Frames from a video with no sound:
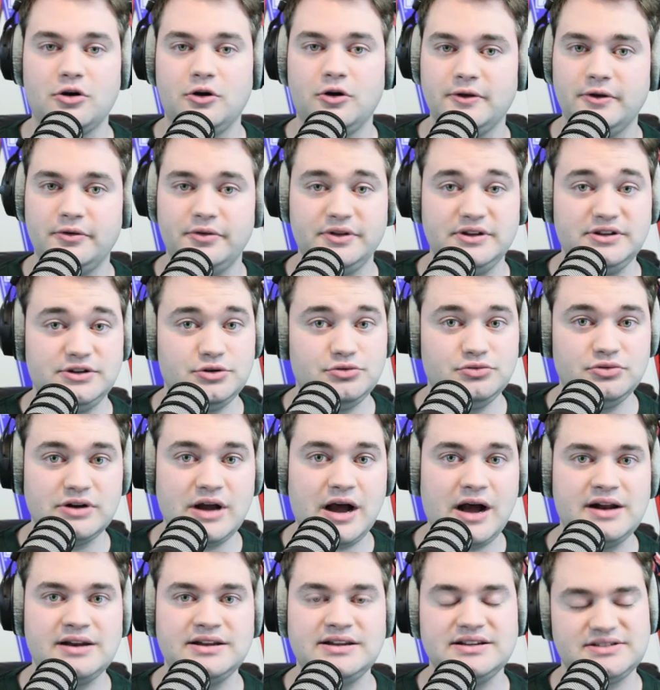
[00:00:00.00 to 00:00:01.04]
although they do
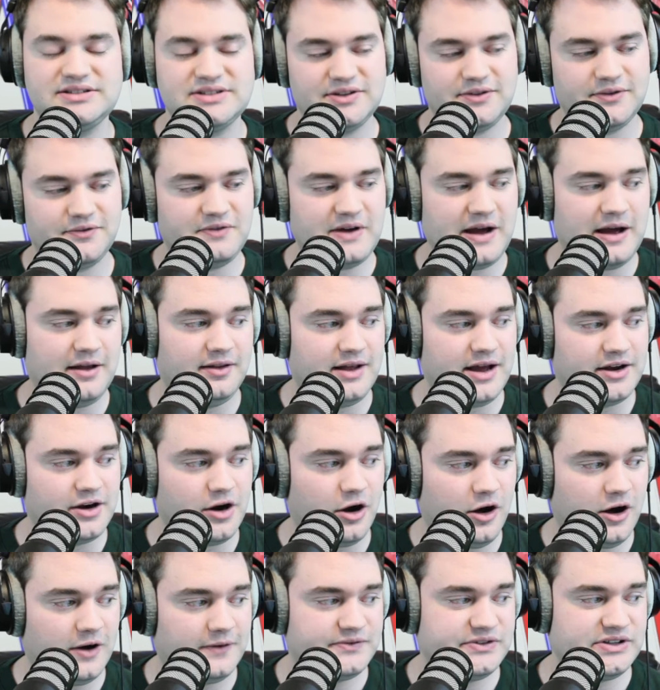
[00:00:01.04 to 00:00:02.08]
not get to the foul line
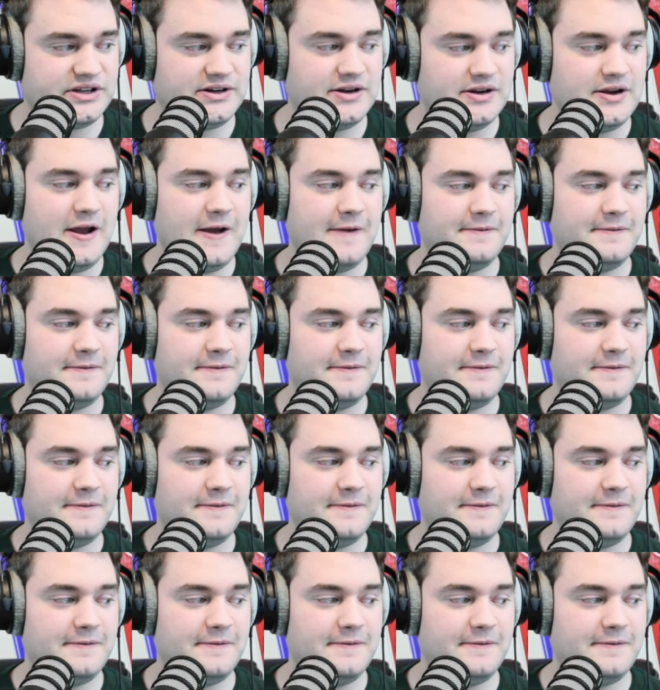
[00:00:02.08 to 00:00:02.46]
often.